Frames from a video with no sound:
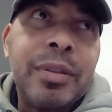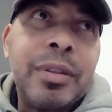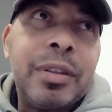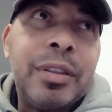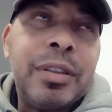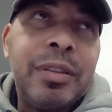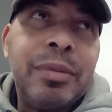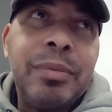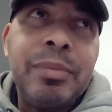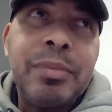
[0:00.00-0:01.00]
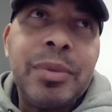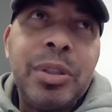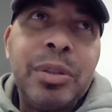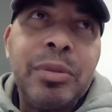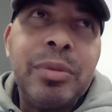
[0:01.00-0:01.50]
um, you
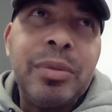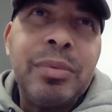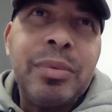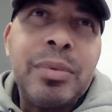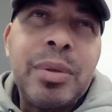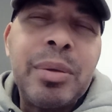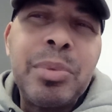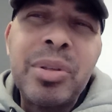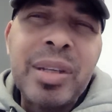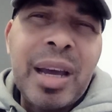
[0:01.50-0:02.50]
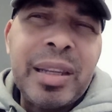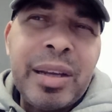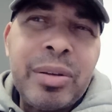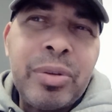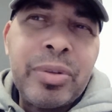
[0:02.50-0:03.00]
know, and the
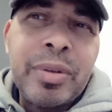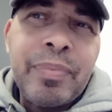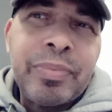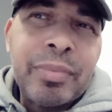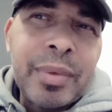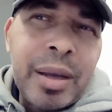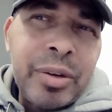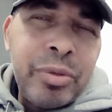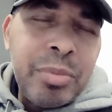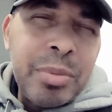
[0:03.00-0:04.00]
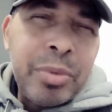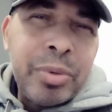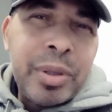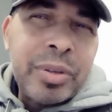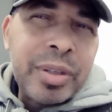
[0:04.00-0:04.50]
Skylanders. I do remember
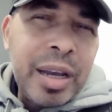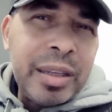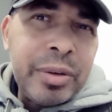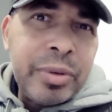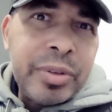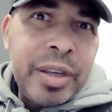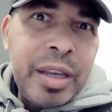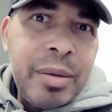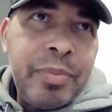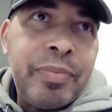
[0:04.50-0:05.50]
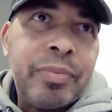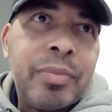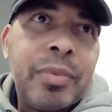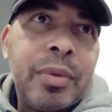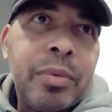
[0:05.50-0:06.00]
the Skylanders game.
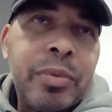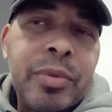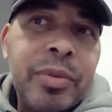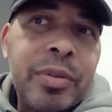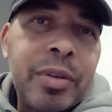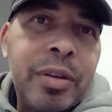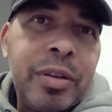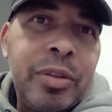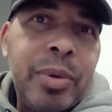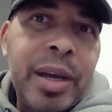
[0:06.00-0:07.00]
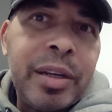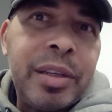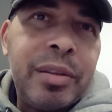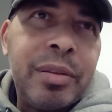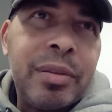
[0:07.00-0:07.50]
Just you had
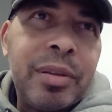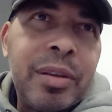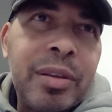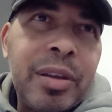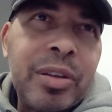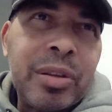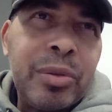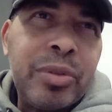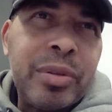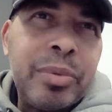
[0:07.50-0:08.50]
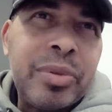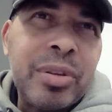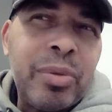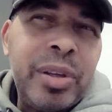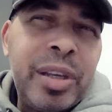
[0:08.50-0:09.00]
exclusive
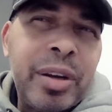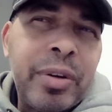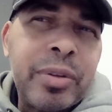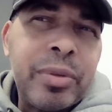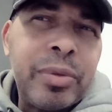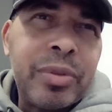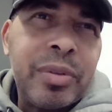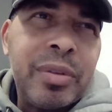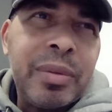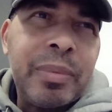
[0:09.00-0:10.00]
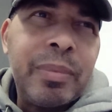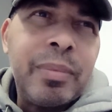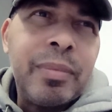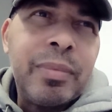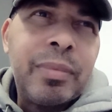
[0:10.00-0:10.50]
Sony characters
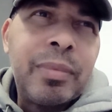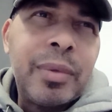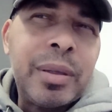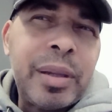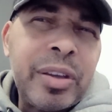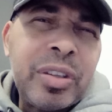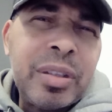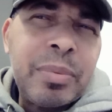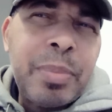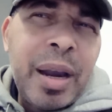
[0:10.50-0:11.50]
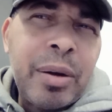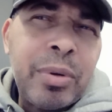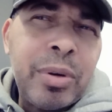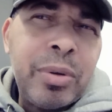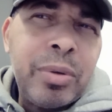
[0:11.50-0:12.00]
like
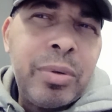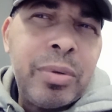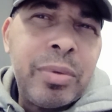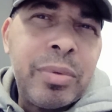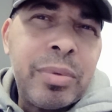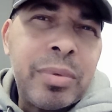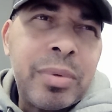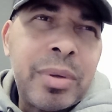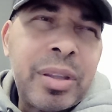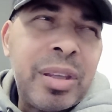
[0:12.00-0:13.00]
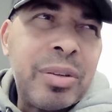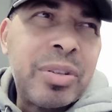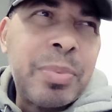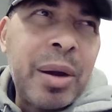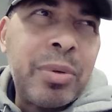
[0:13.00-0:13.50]
Spyro. I think
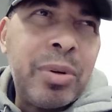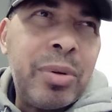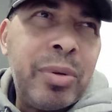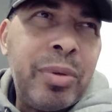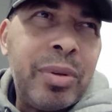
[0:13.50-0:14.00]
Spyro.